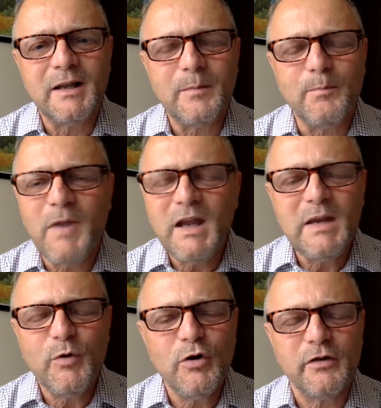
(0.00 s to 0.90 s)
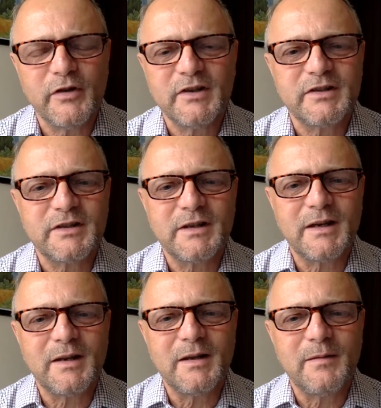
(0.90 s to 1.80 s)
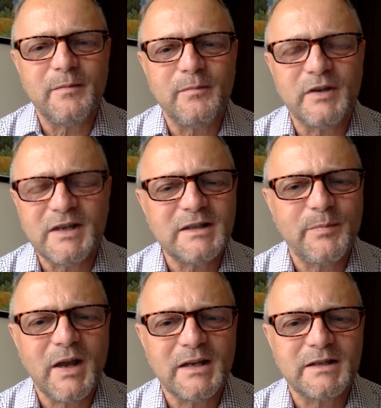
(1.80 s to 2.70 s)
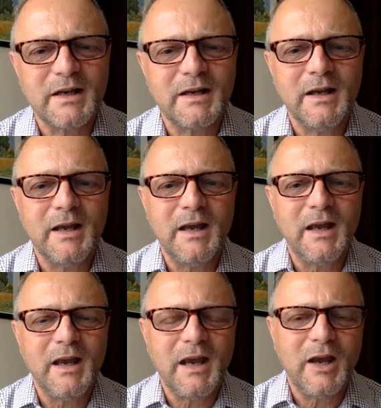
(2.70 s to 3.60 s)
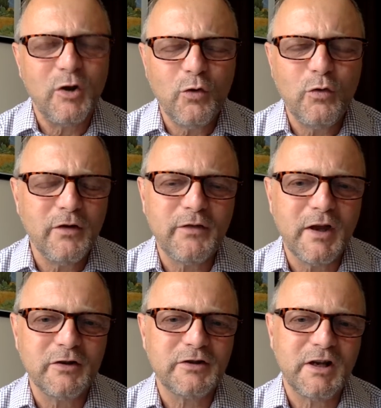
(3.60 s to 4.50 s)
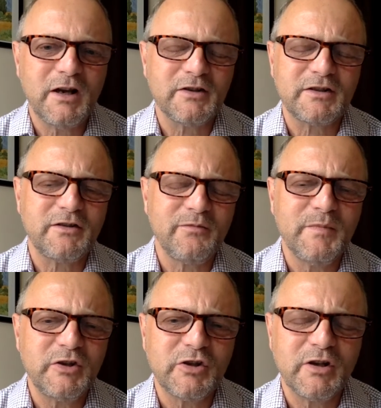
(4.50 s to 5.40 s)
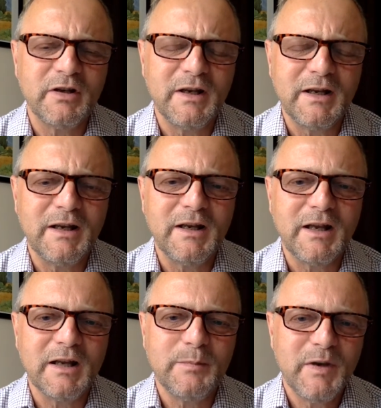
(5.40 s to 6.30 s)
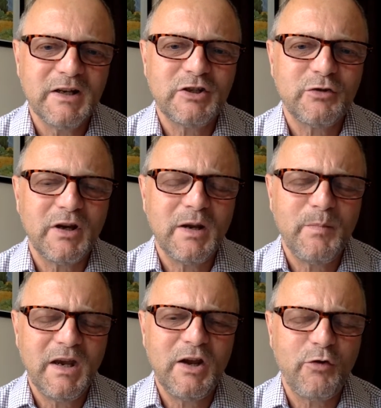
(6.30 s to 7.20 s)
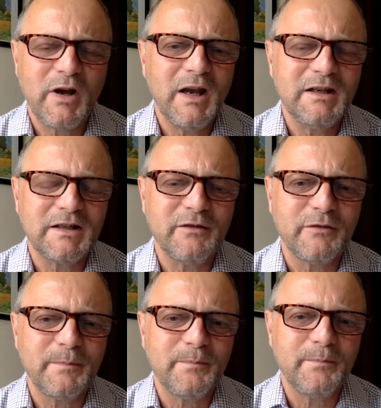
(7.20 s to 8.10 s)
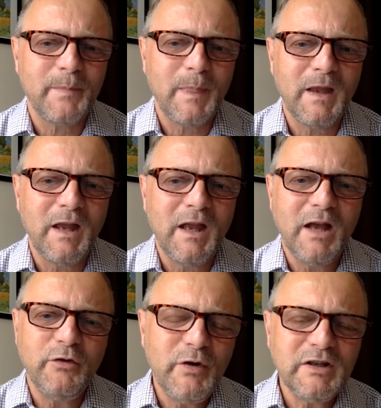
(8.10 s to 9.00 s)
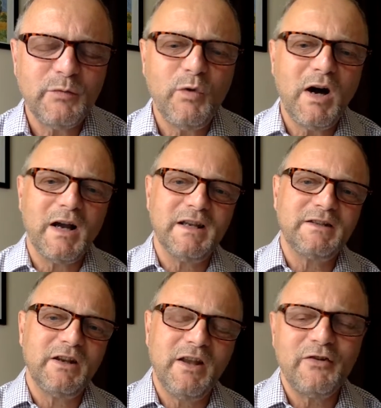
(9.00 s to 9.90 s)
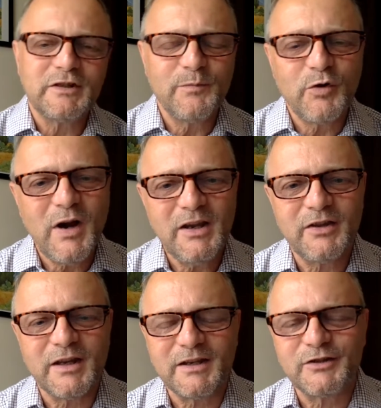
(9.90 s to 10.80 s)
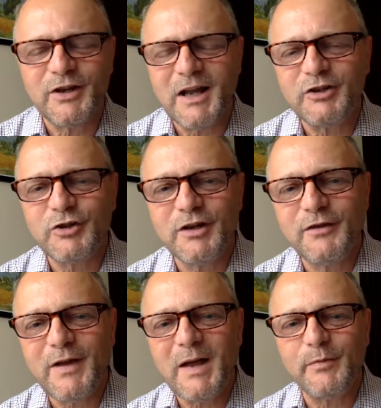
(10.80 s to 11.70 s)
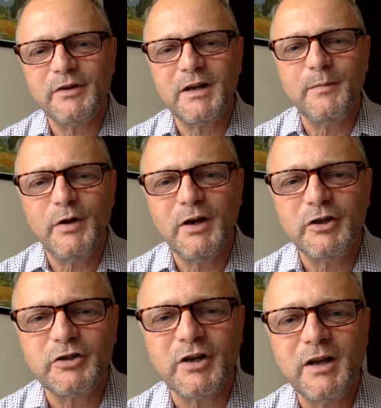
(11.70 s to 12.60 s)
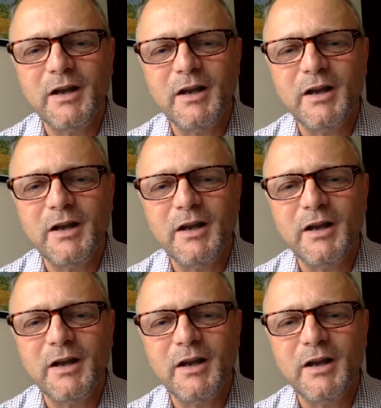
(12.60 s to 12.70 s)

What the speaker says: many more of us participating in all of those tasks of mission and ministry and being creative. And the reason why is that there are some great things that actually have happened and emerged